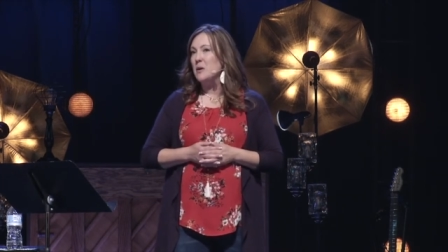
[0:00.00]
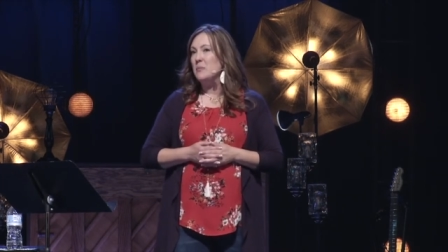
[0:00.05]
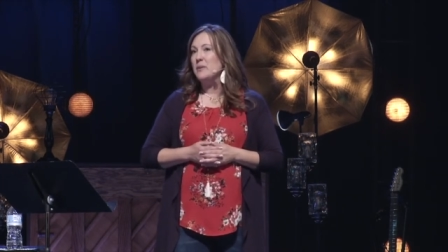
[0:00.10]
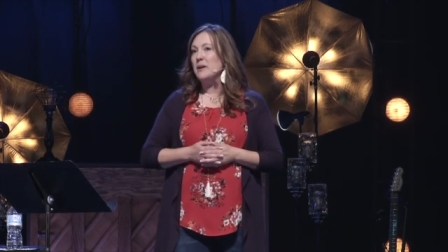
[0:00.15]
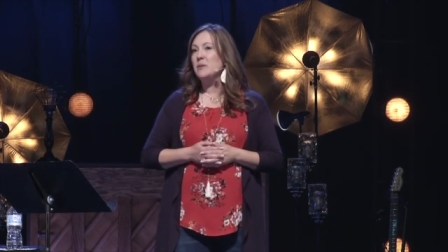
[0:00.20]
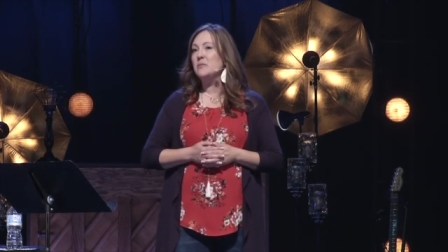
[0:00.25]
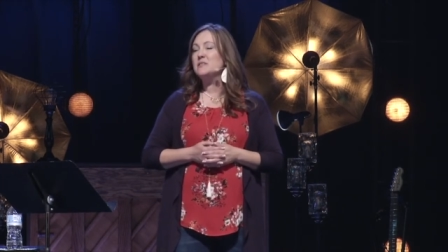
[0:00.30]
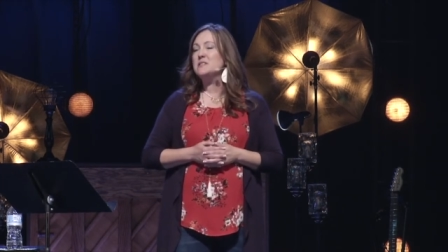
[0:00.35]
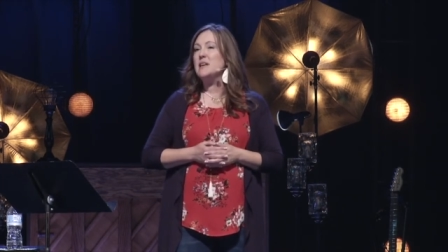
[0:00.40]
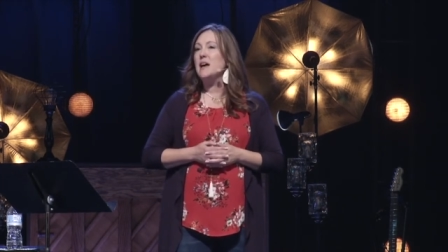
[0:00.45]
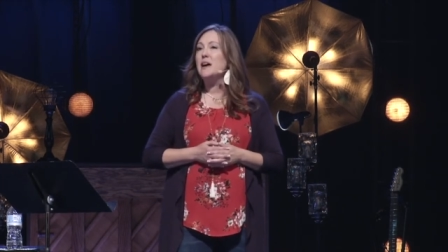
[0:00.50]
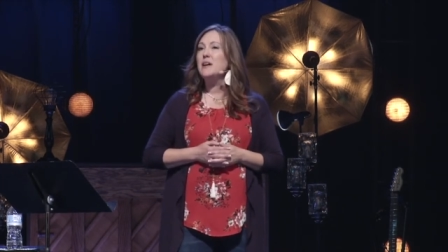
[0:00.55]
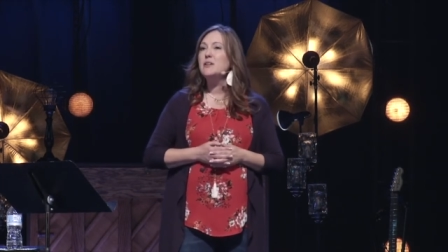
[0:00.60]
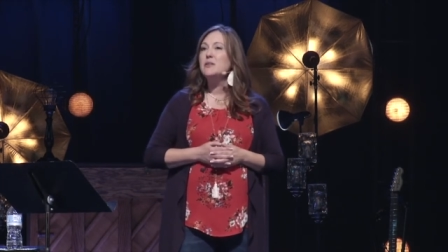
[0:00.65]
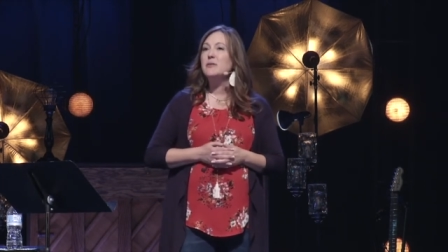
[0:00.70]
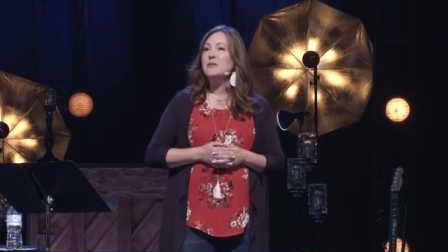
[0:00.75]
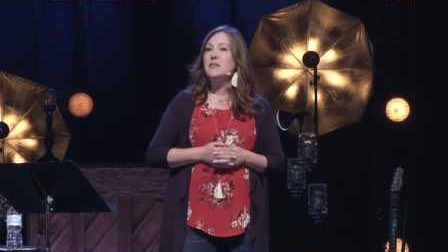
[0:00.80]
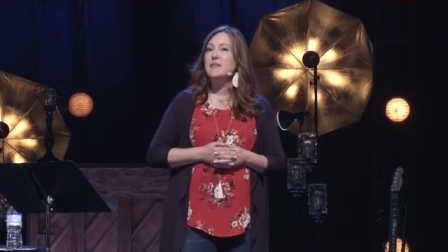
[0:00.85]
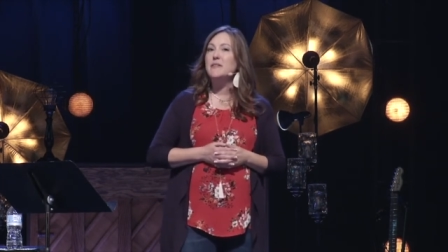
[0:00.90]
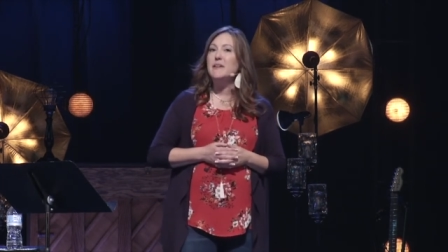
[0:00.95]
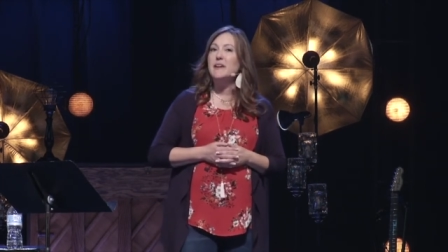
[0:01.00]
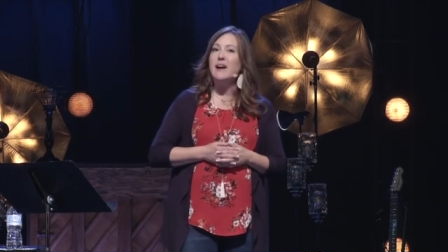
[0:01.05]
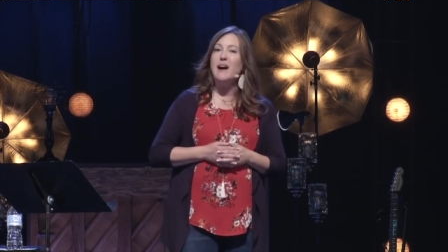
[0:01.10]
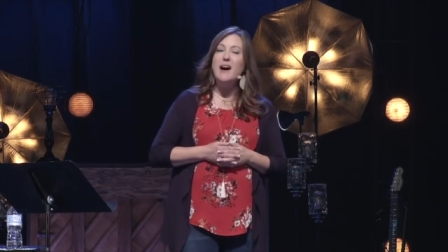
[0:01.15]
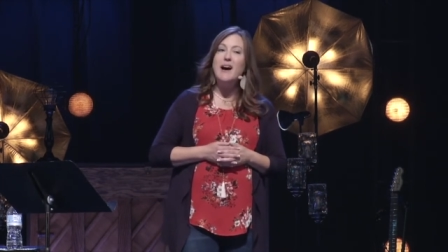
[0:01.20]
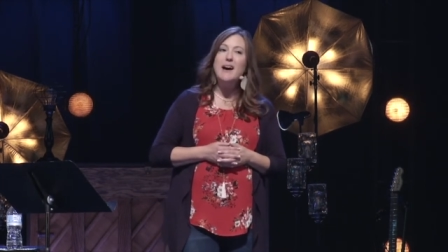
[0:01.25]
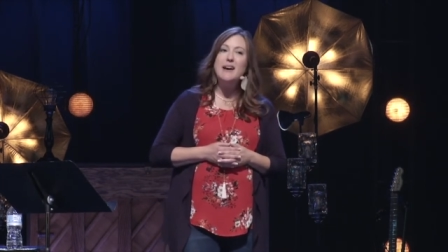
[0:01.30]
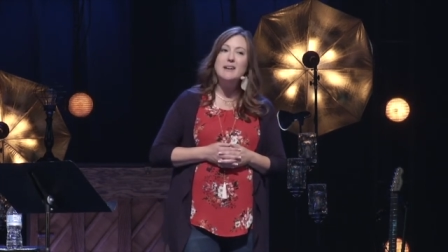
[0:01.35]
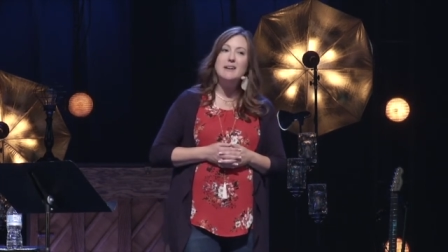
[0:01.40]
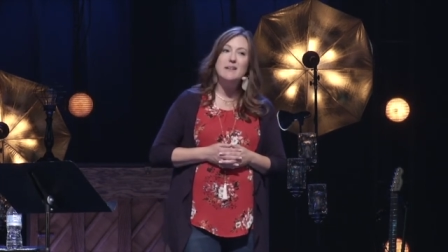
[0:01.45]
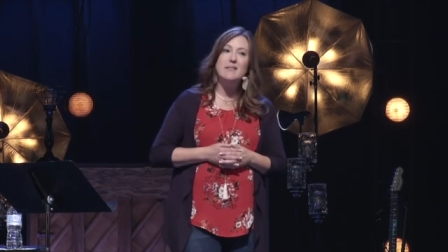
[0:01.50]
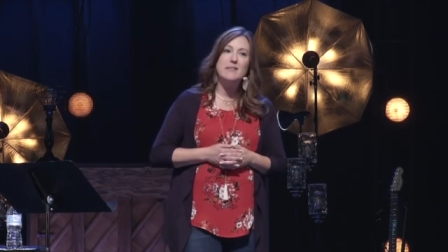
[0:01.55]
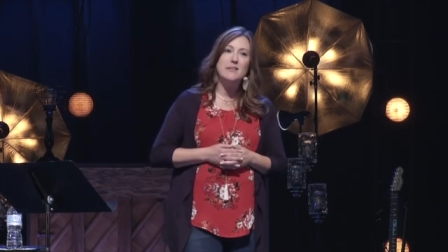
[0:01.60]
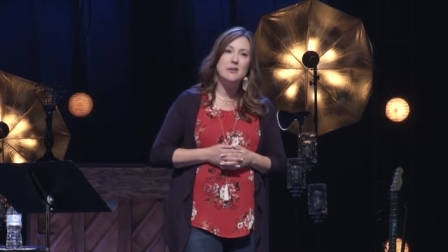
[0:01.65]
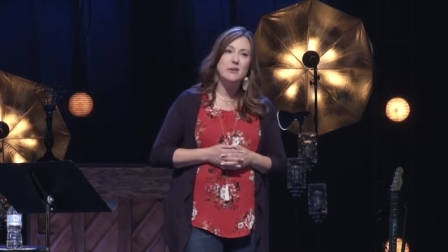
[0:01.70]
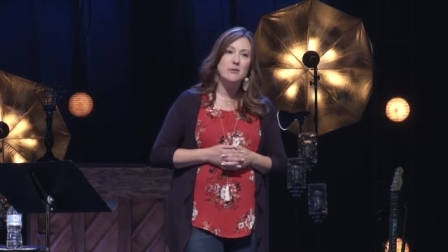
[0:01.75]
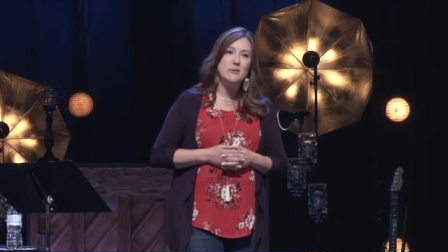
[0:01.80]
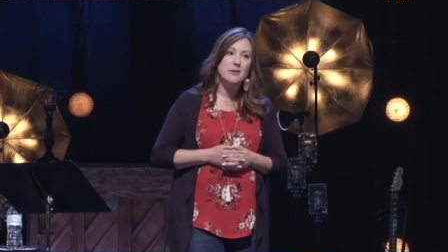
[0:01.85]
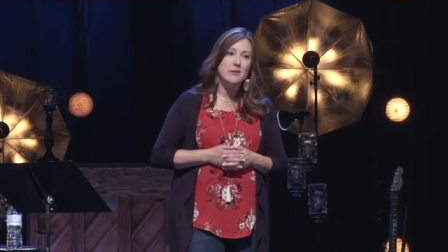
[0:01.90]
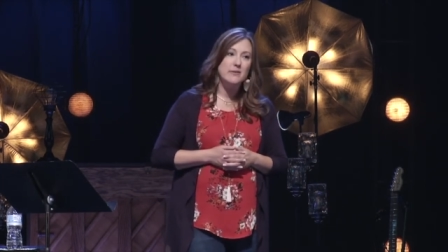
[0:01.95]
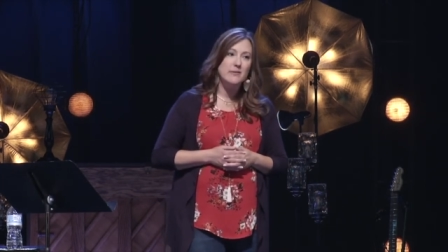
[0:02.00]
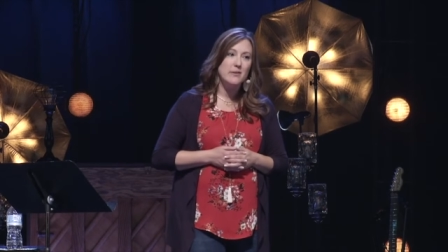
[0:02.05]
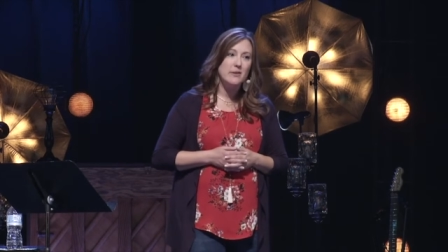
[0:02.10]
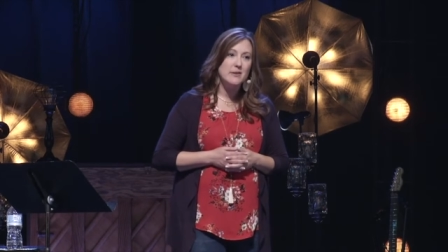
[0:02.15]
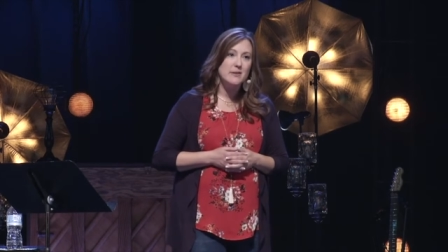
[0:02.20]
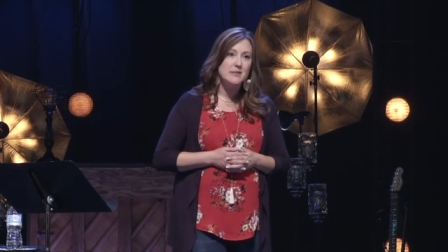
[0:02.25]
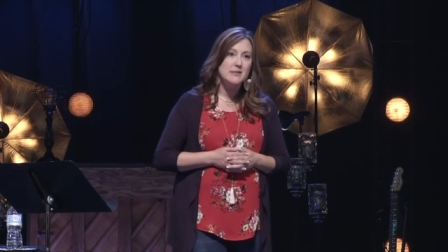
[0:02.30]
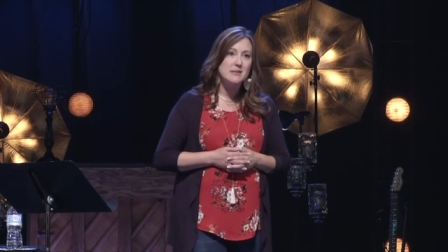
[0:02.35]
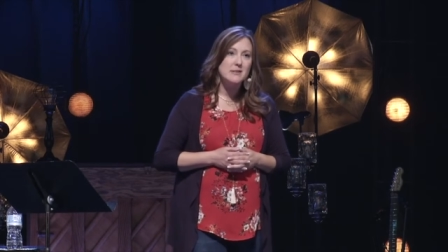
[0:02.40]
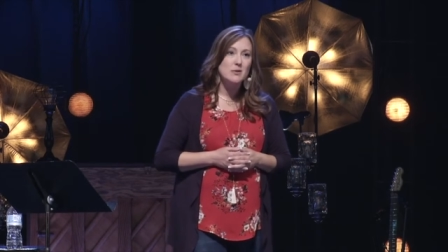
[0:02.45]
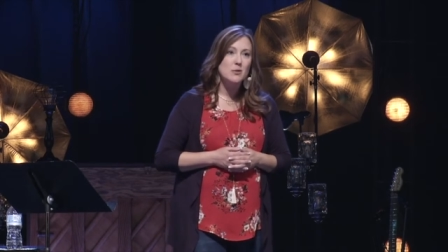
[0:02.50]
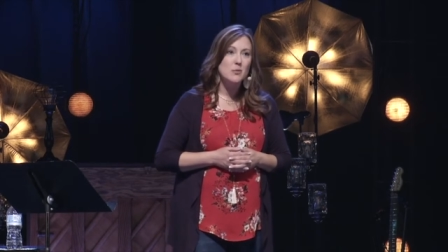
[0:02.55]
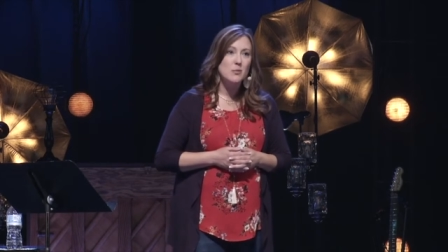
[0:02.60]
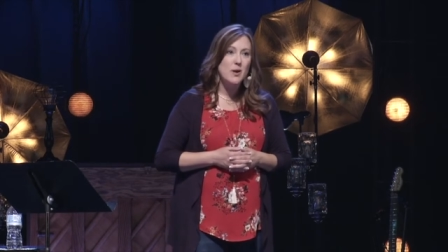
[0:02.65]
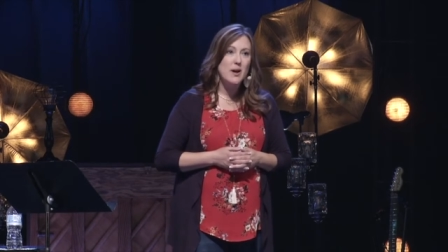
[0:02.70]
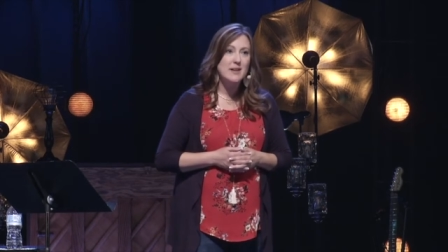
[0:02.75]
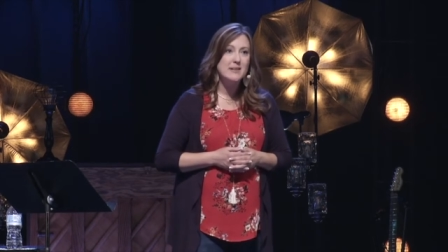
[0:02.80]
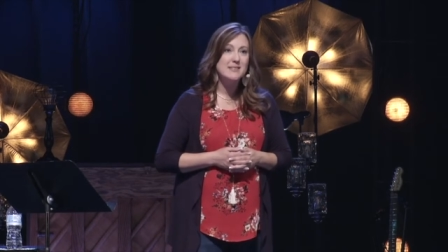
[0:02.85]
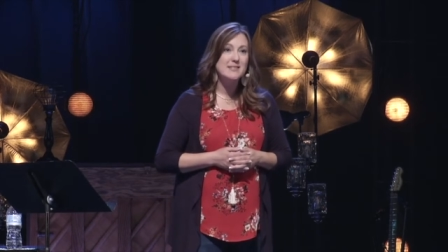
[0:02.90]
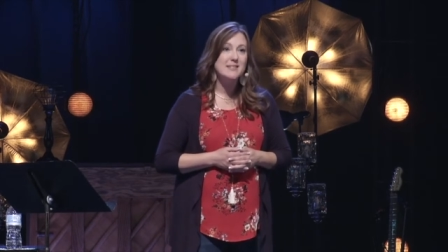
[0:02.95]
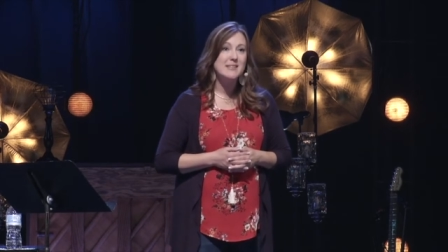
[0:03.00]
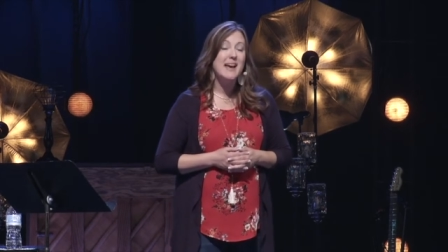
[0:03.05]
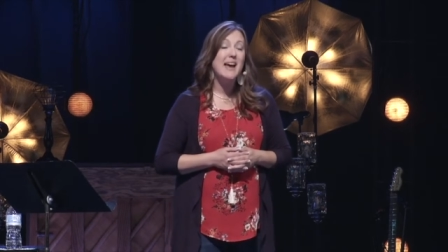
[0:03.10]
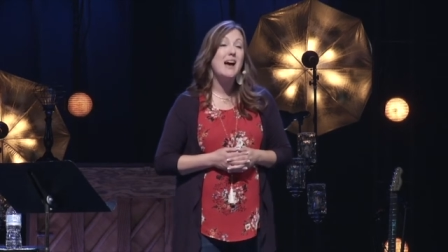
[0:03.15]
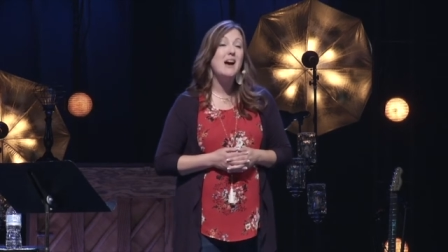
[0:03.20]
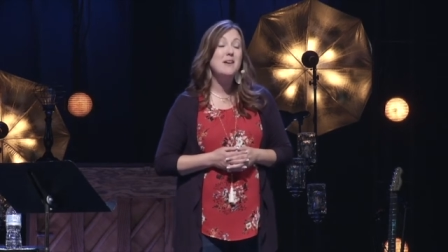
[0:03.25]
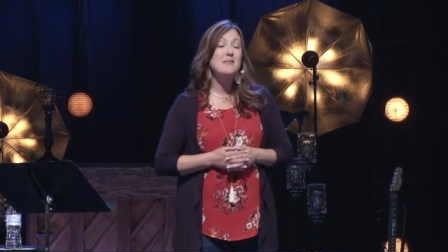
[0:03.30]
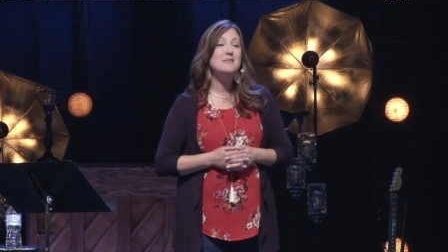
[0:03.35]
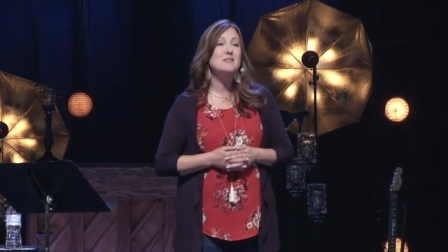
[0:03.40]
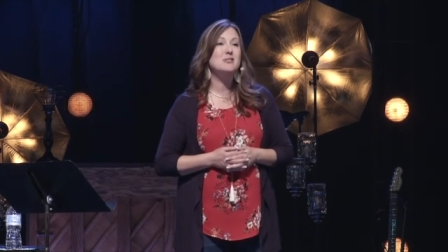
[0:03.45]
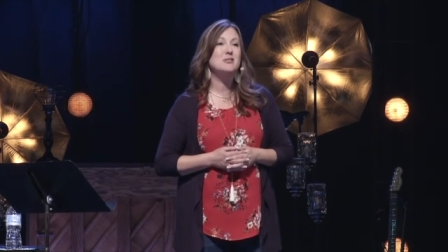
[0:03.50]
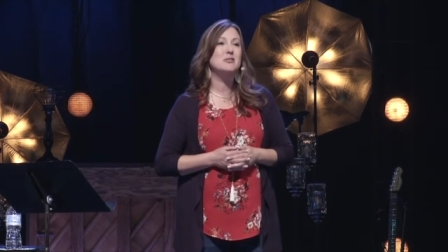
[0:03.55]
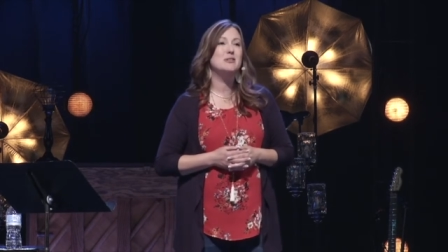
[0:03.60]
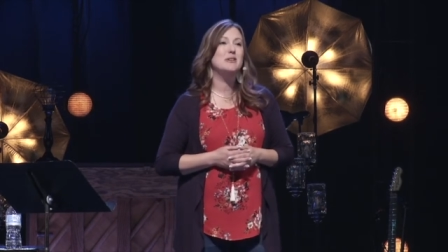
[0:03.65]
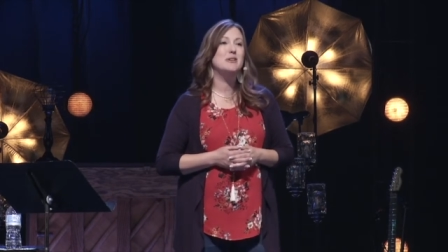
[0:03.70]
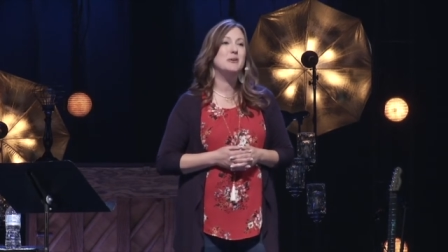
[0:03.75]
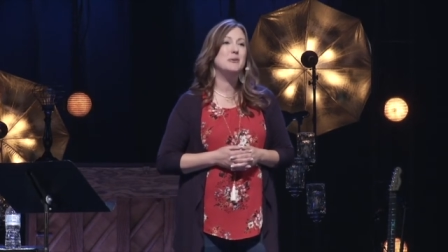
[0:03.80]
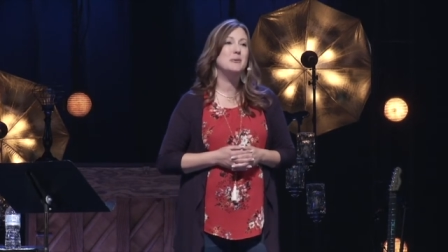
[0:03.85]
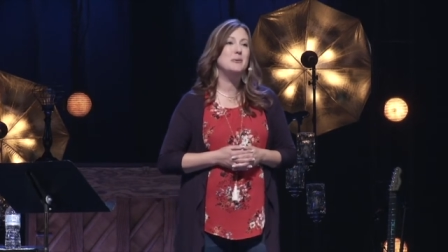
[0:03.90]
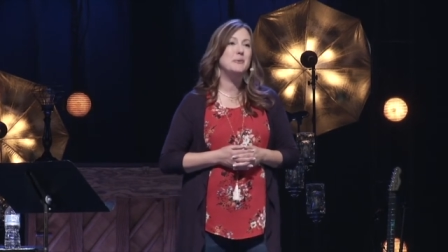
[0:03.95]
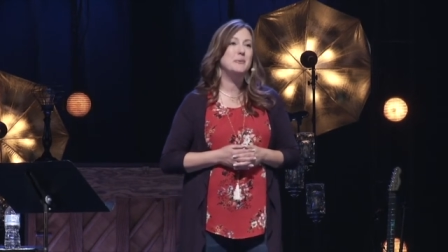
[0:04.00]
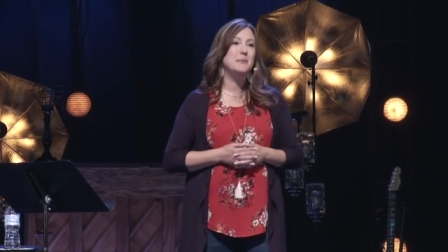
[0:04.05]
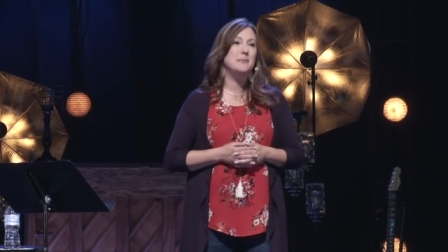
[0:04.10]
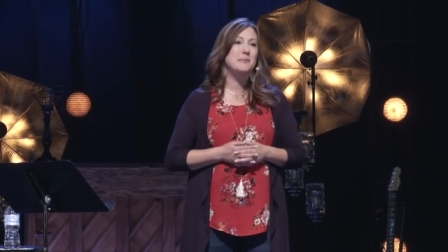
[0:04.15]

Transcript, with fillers: But I will tell you that the God of the universe runs after you.